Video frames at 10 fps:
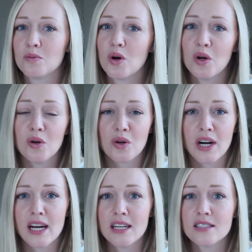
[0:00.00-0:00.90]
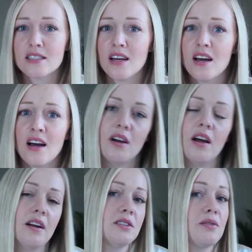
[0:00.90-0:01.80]
more whole grains.
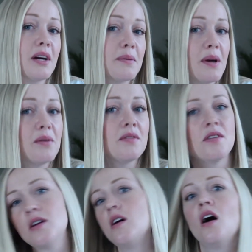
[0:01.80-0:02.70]
I'd also recommend